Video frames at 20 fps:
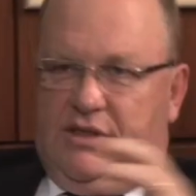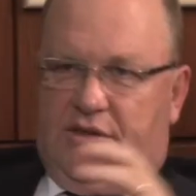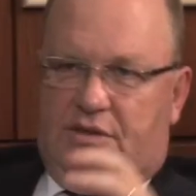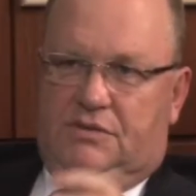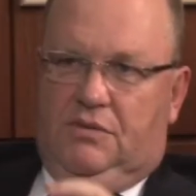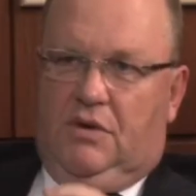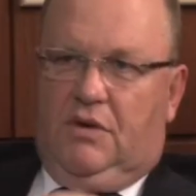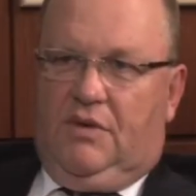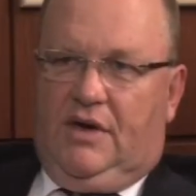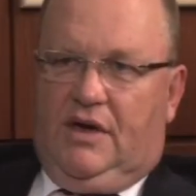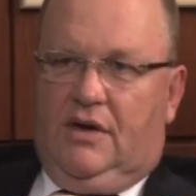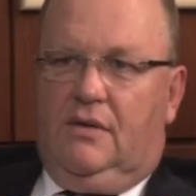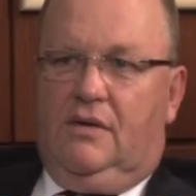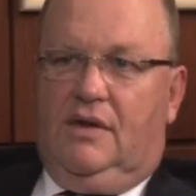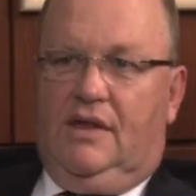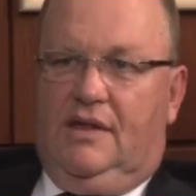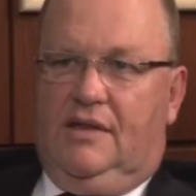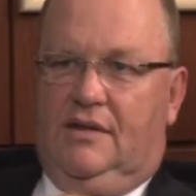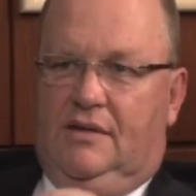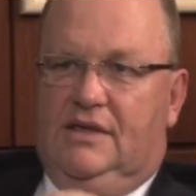these, what we're
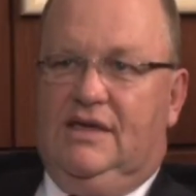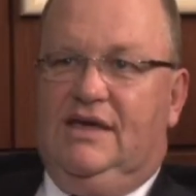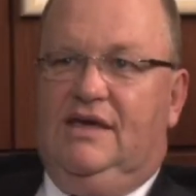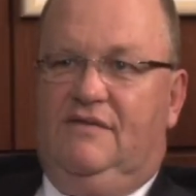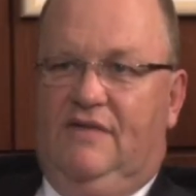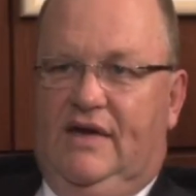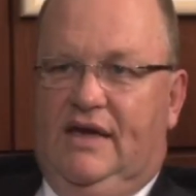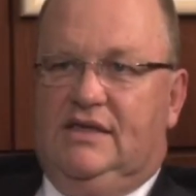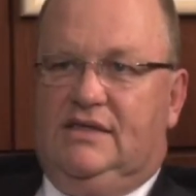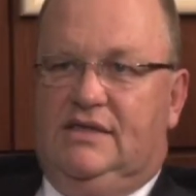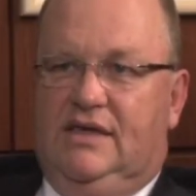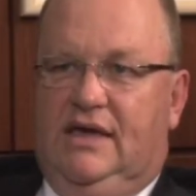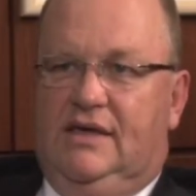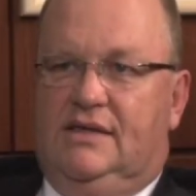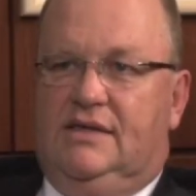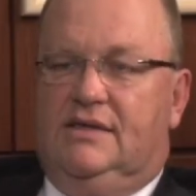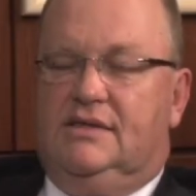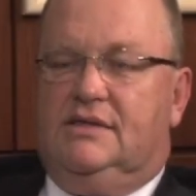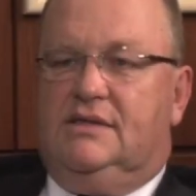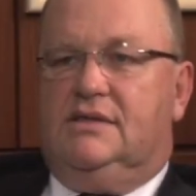calling the T V E T
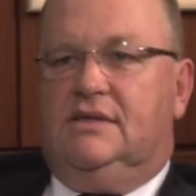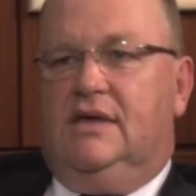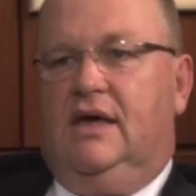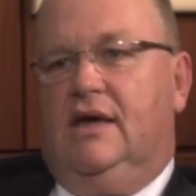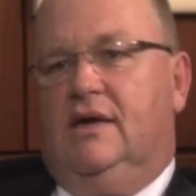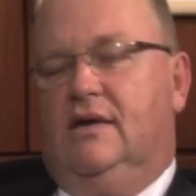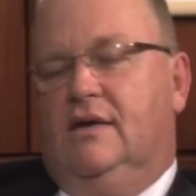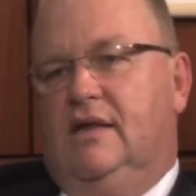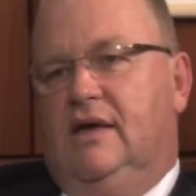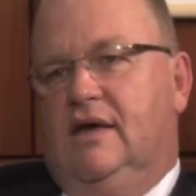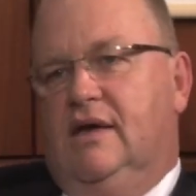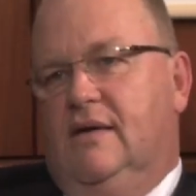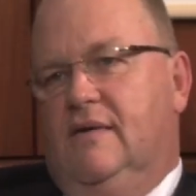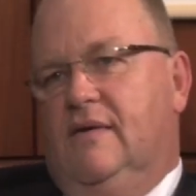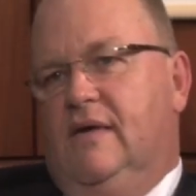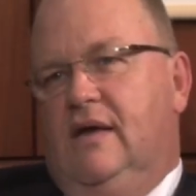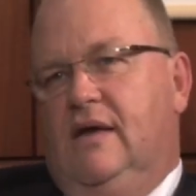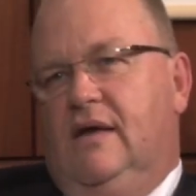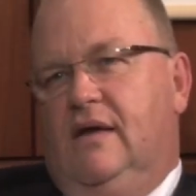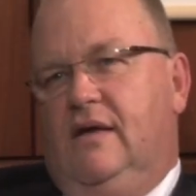centres, and they're,
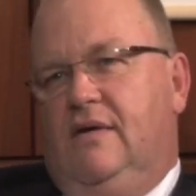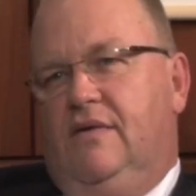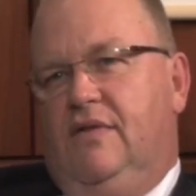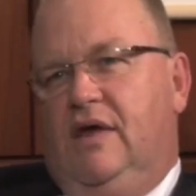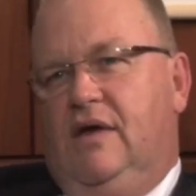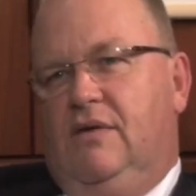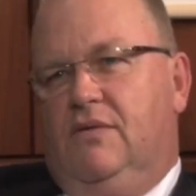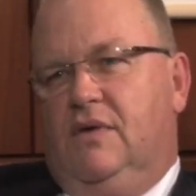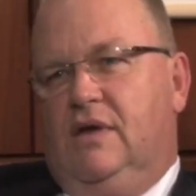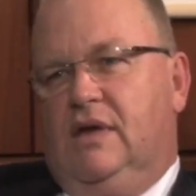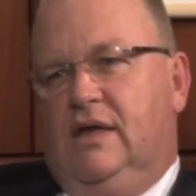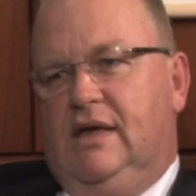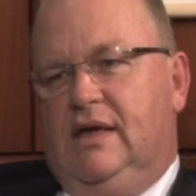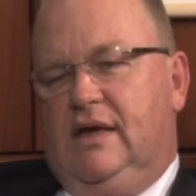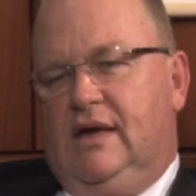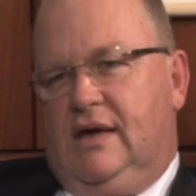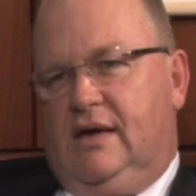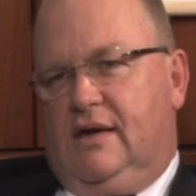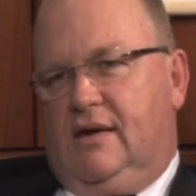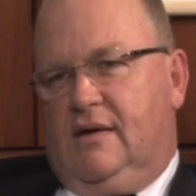they're
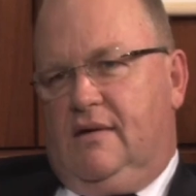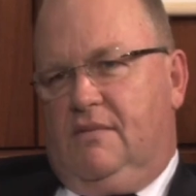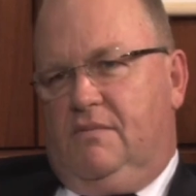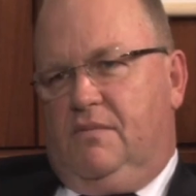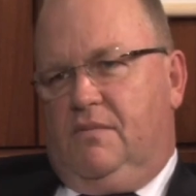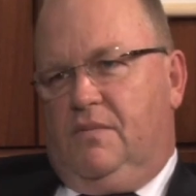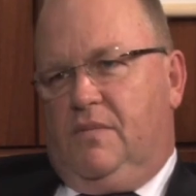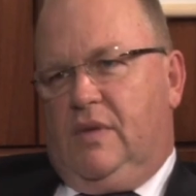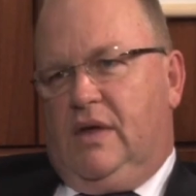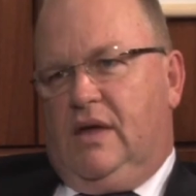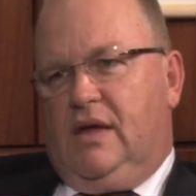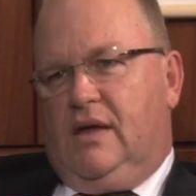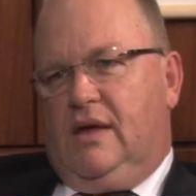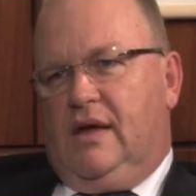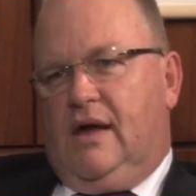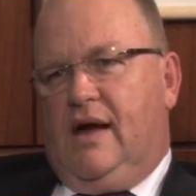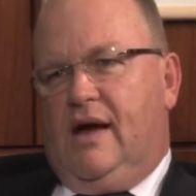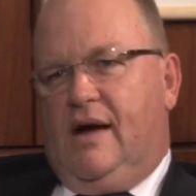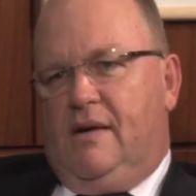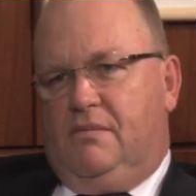really um, uh,
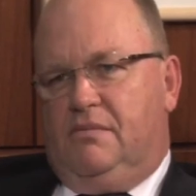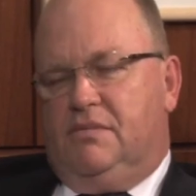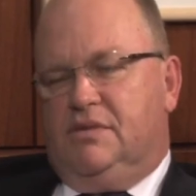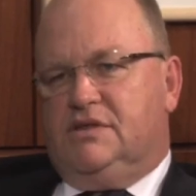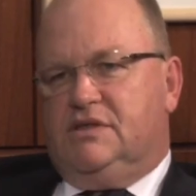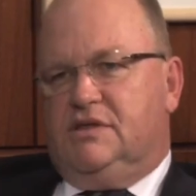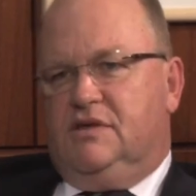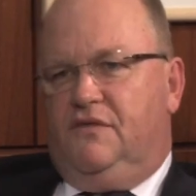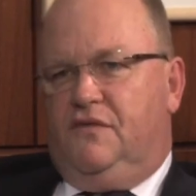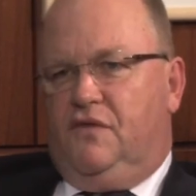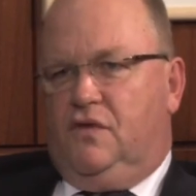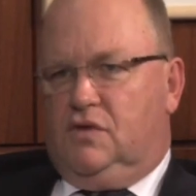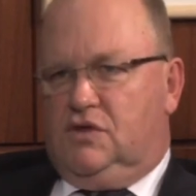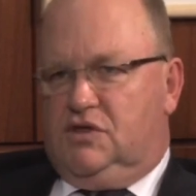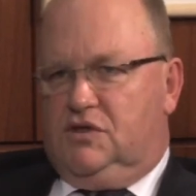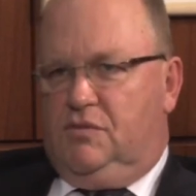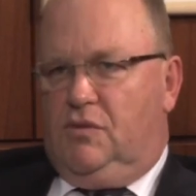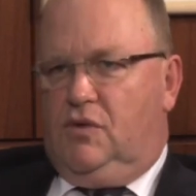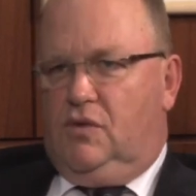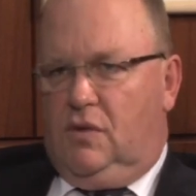hubs for
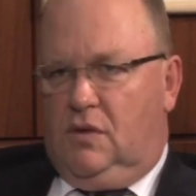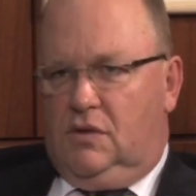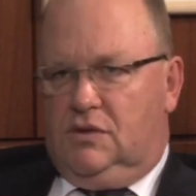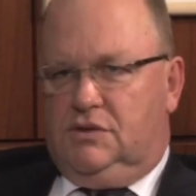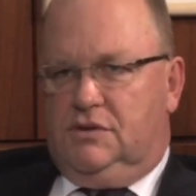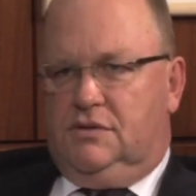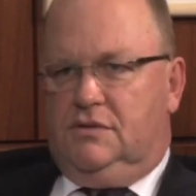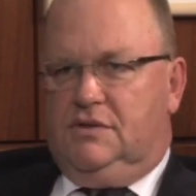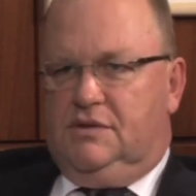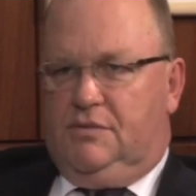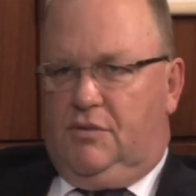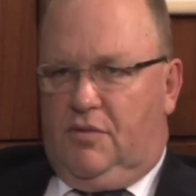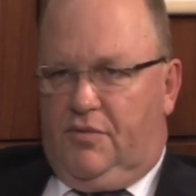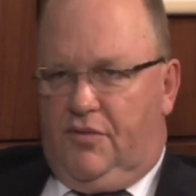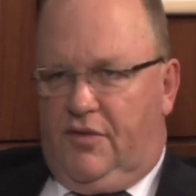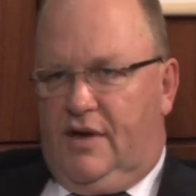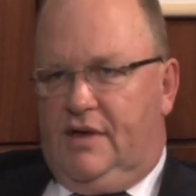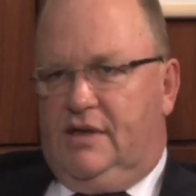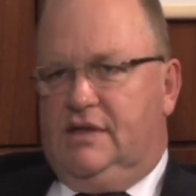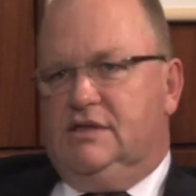small tourism
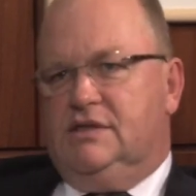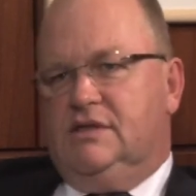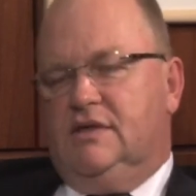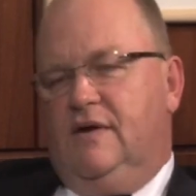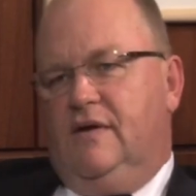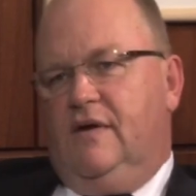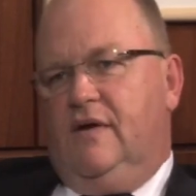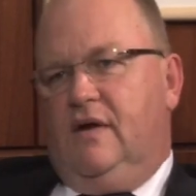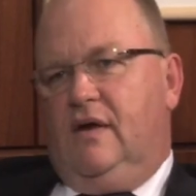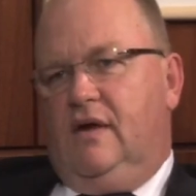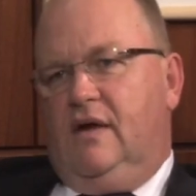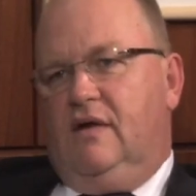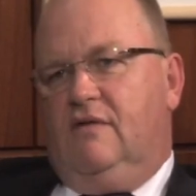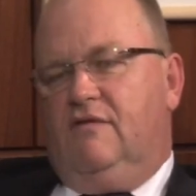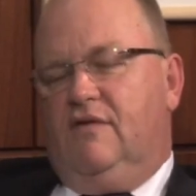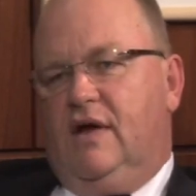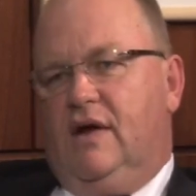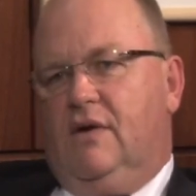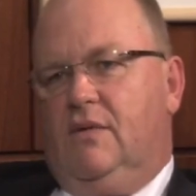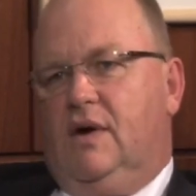operators in
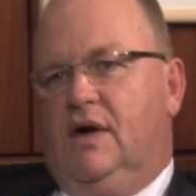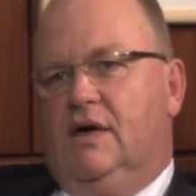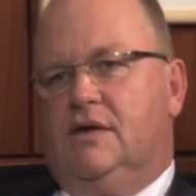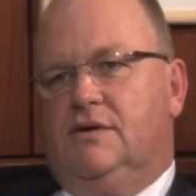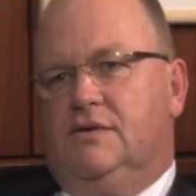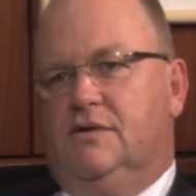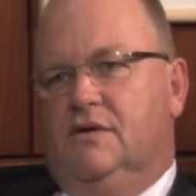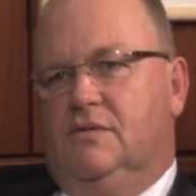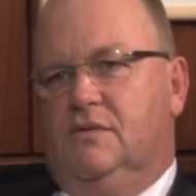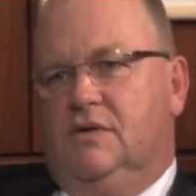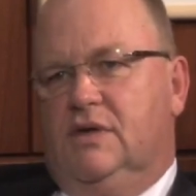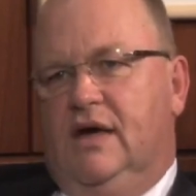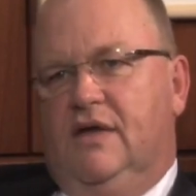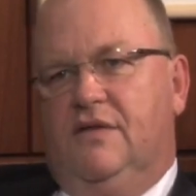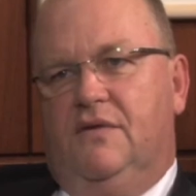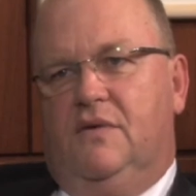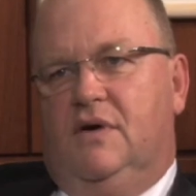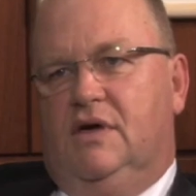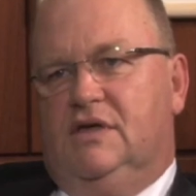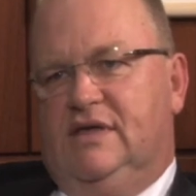Vanuatu that would
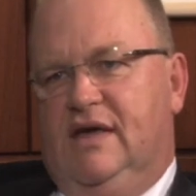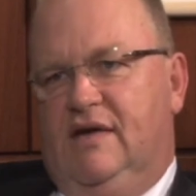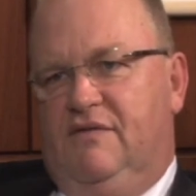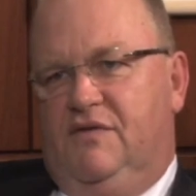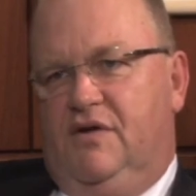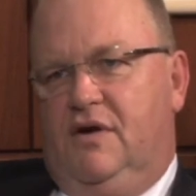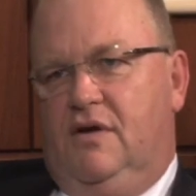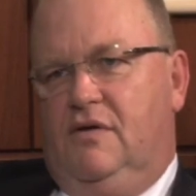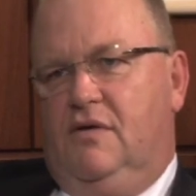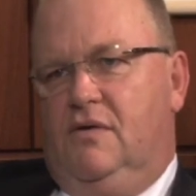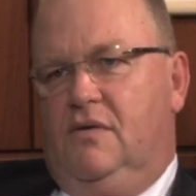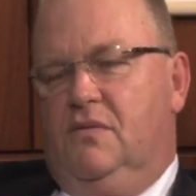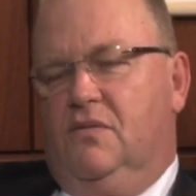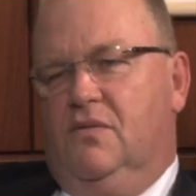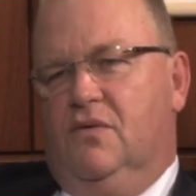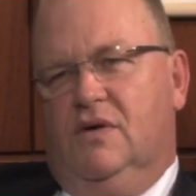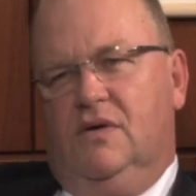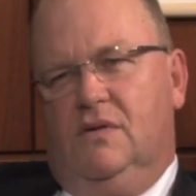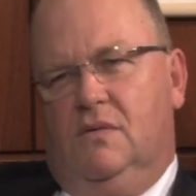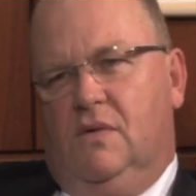otherwise have no
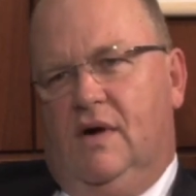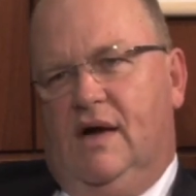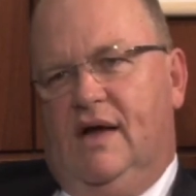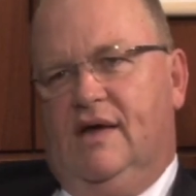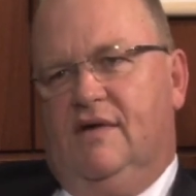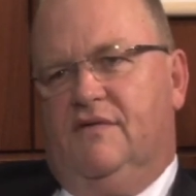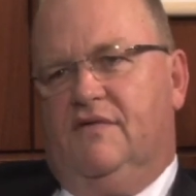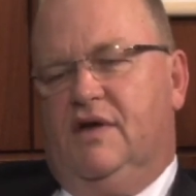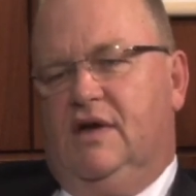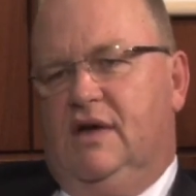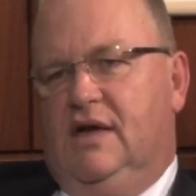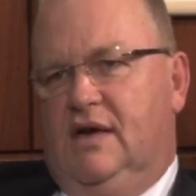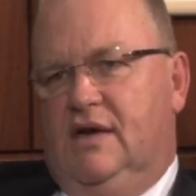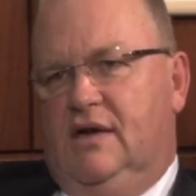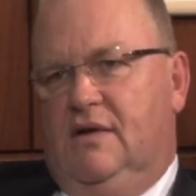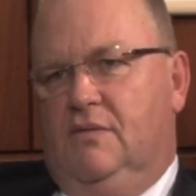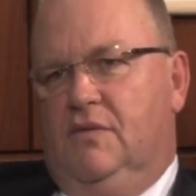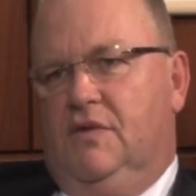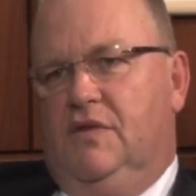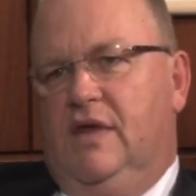real way of
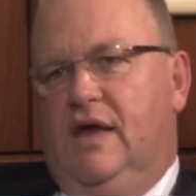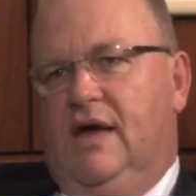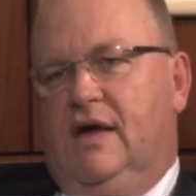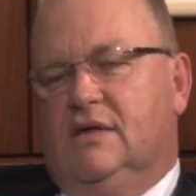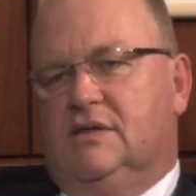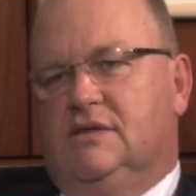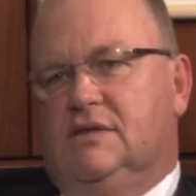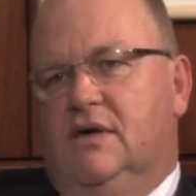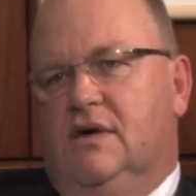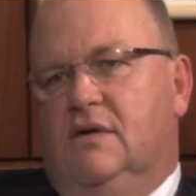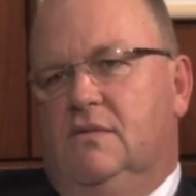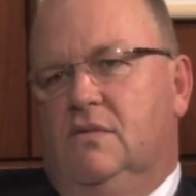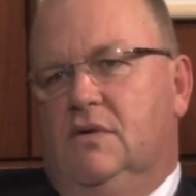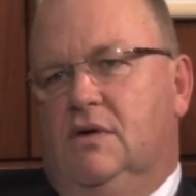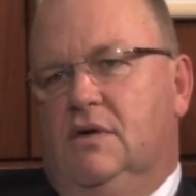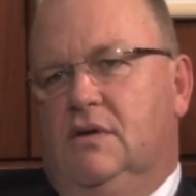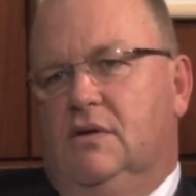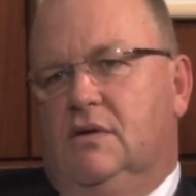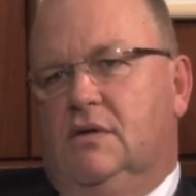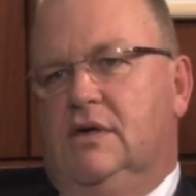connecting with the outside
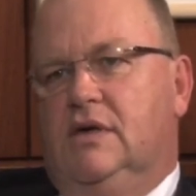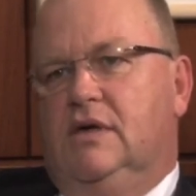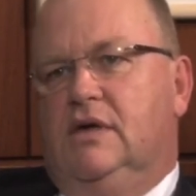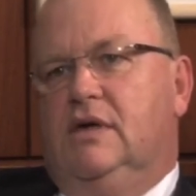world,